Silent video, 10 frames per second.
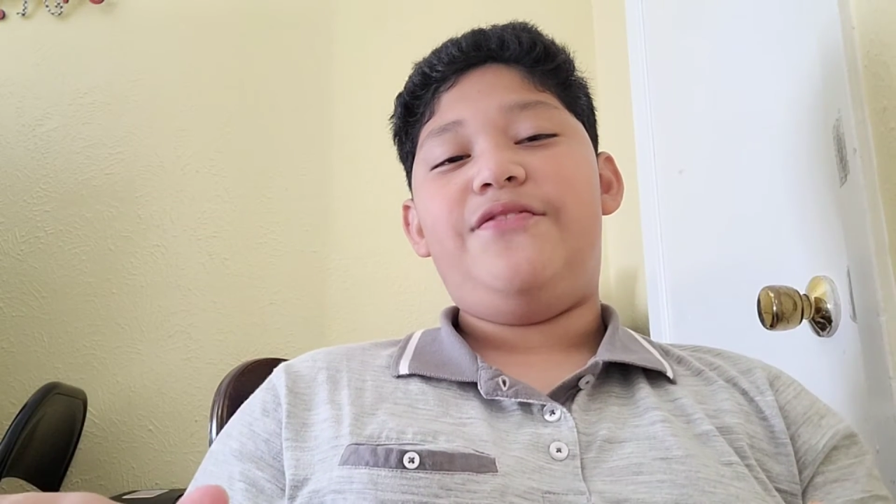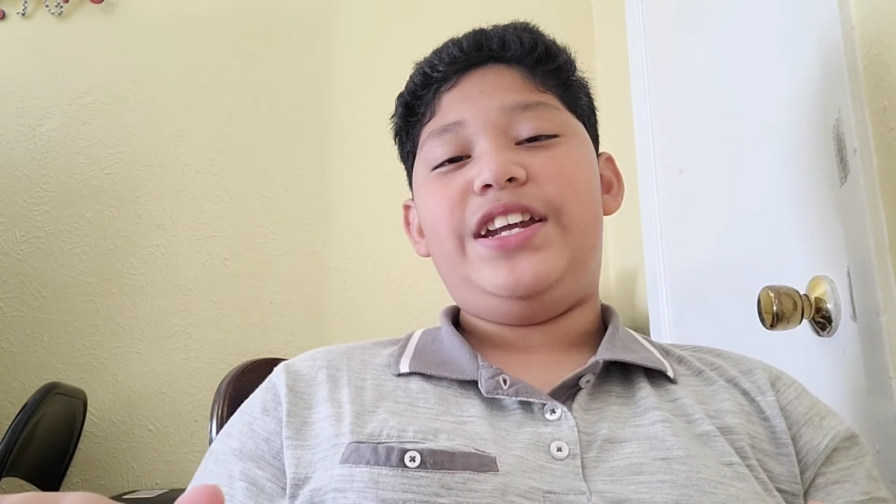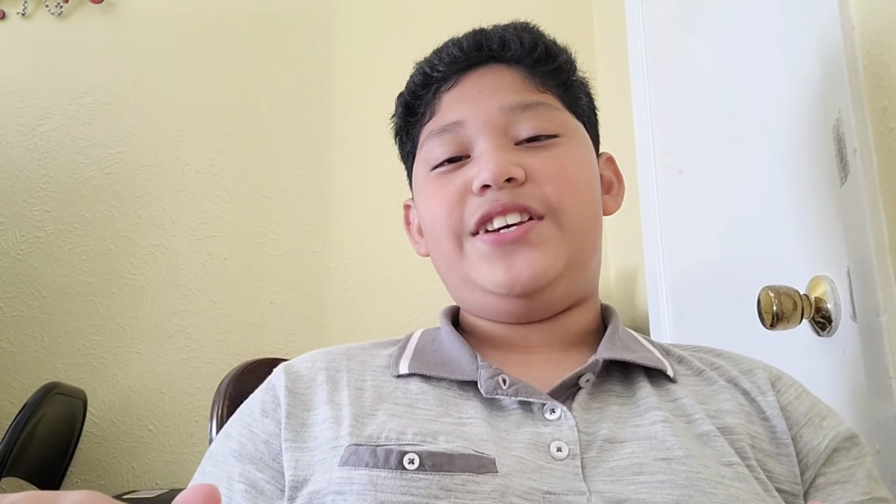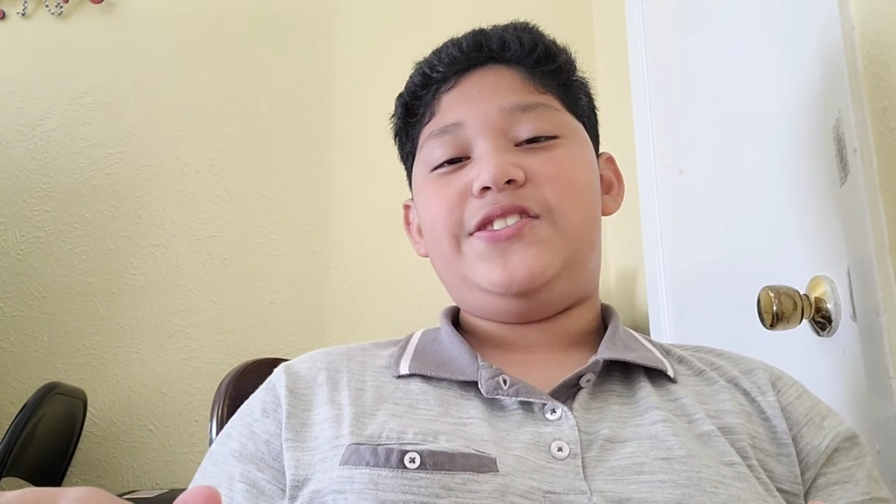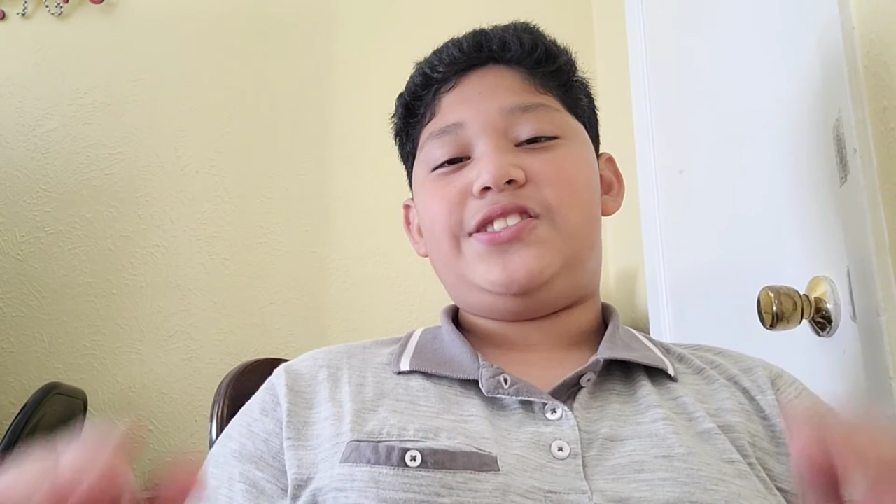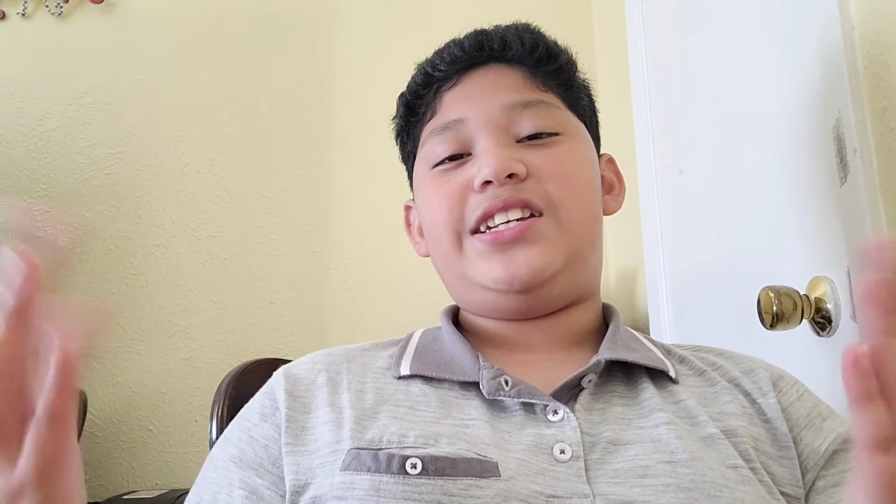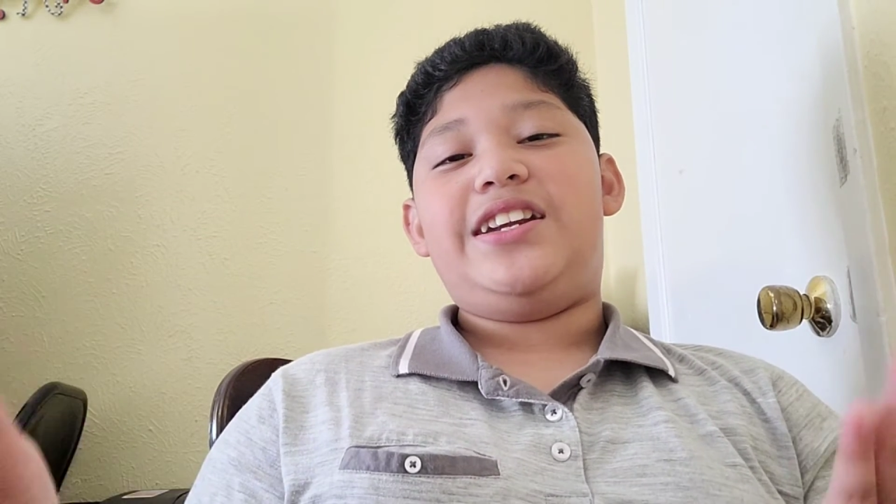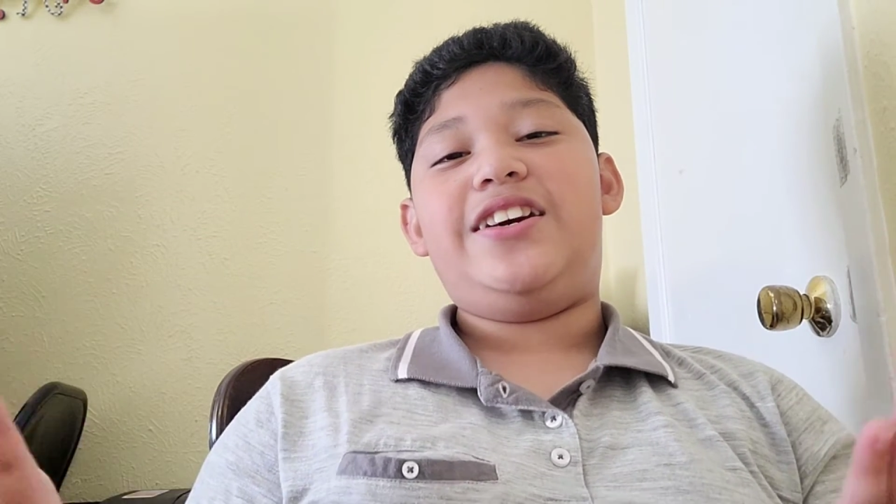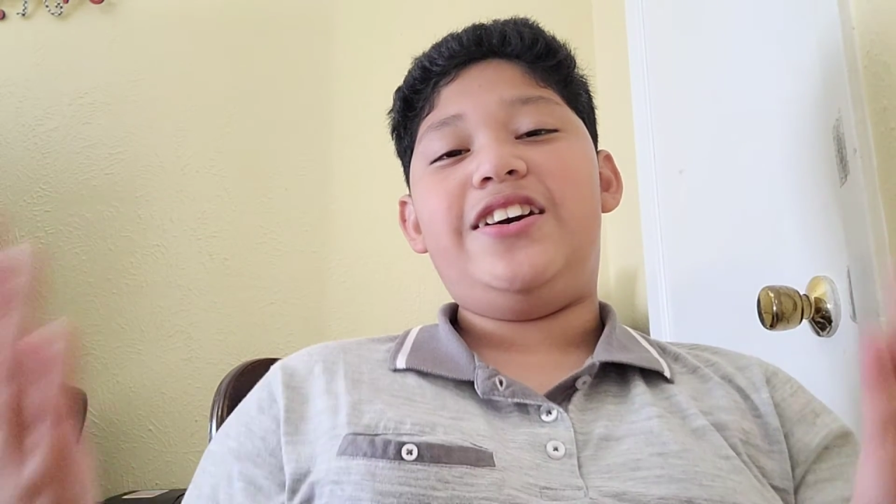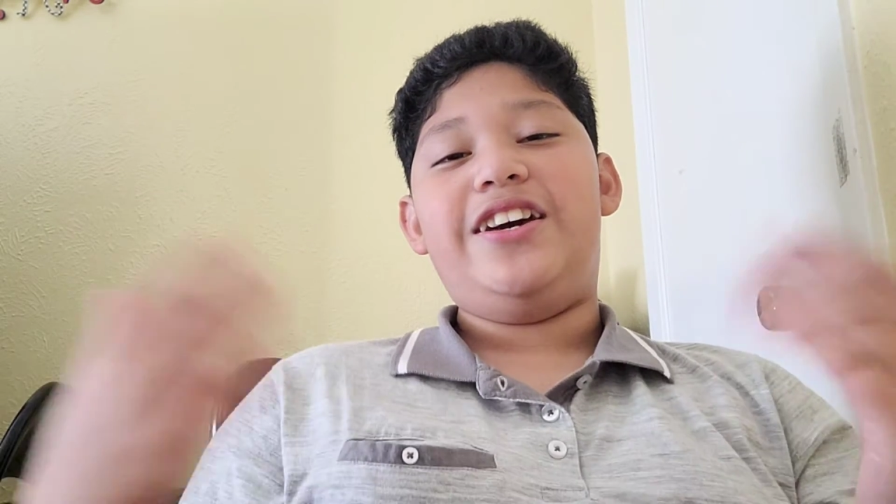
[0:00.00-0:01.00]
videos that
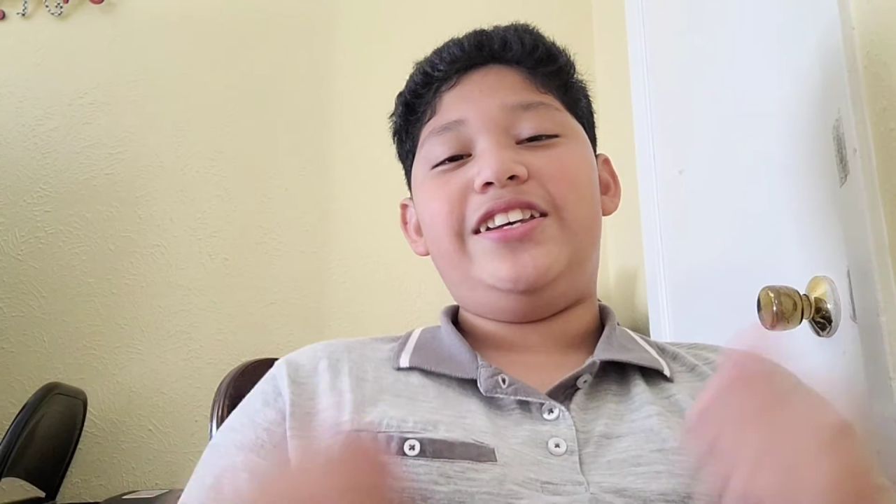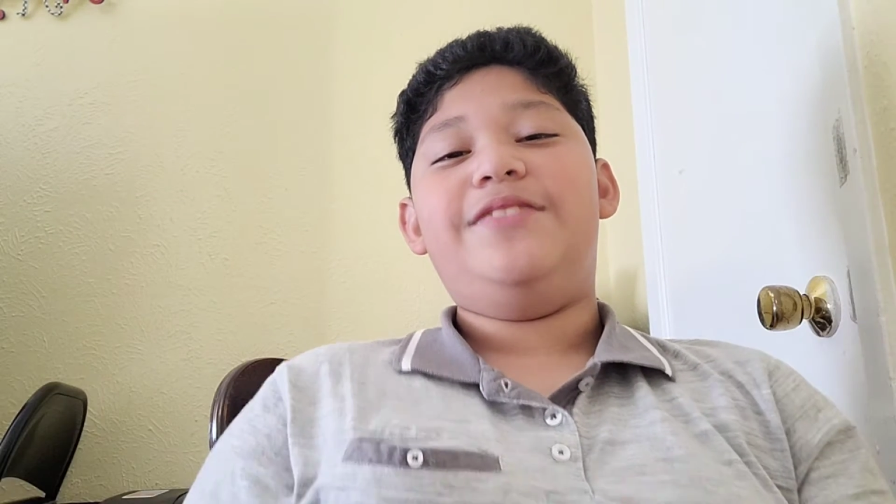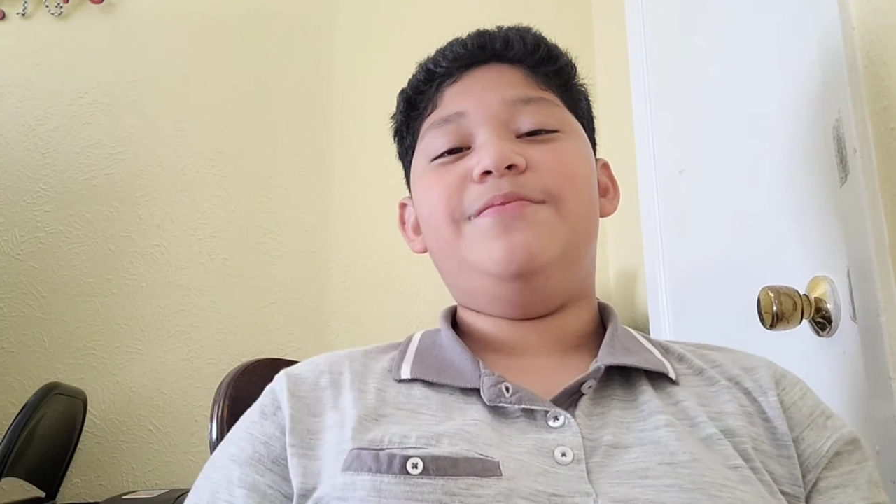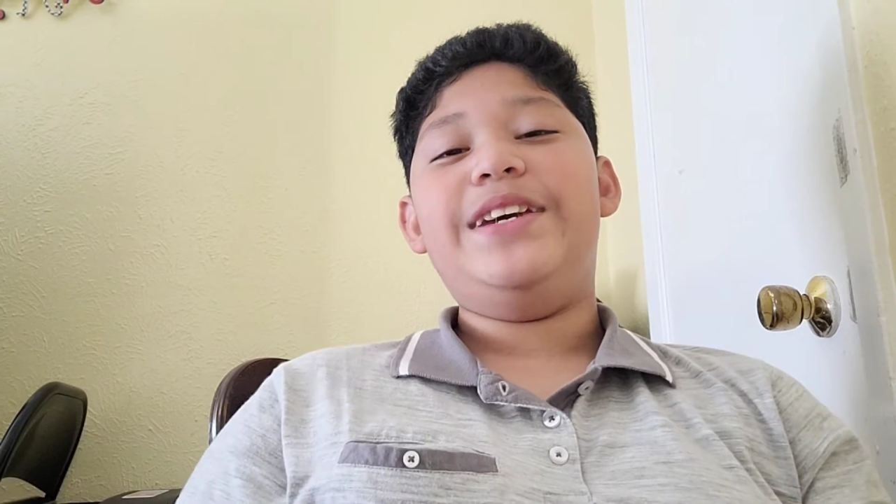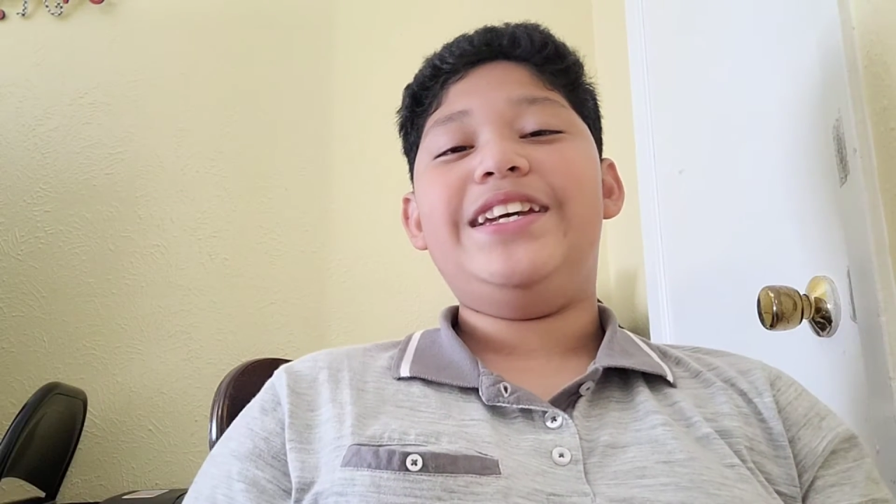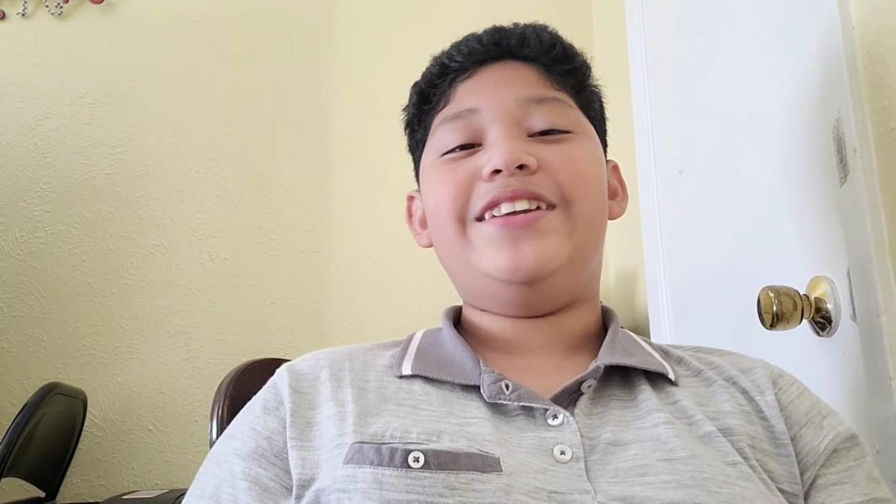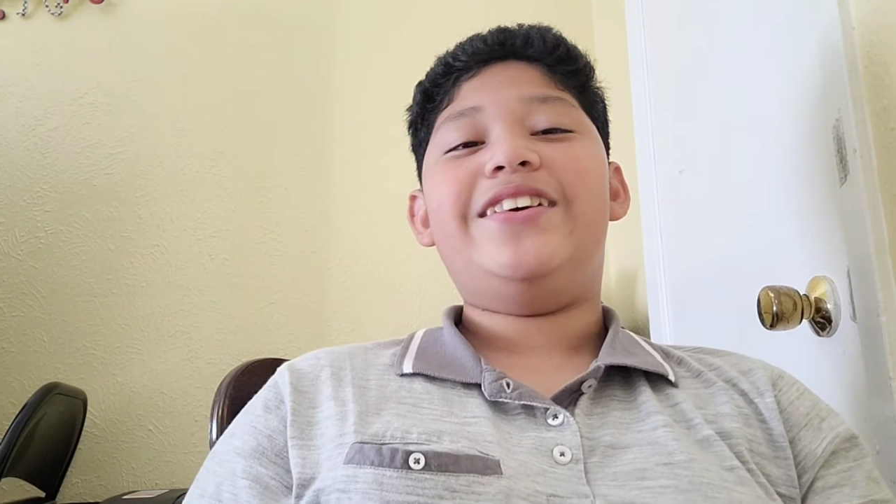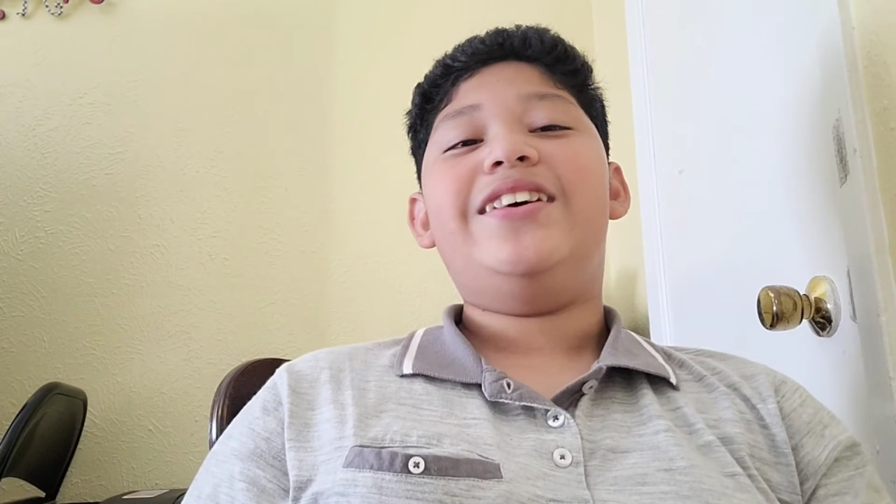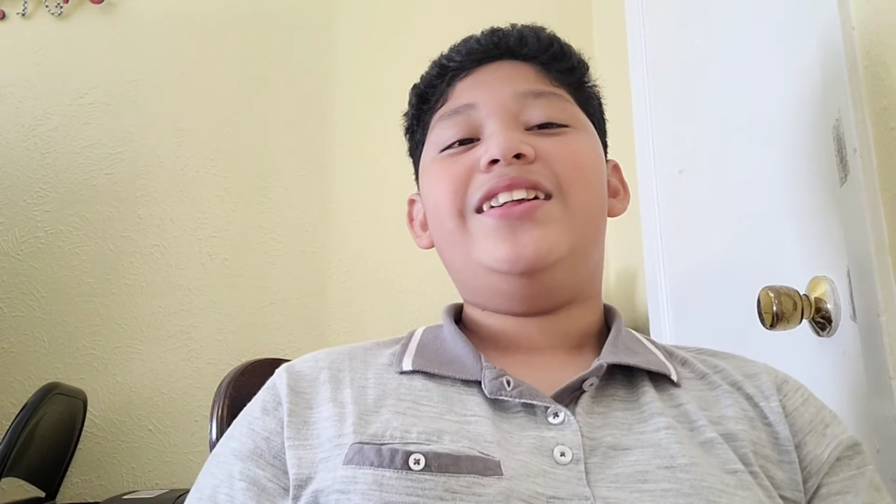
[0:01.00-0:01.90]
I had made.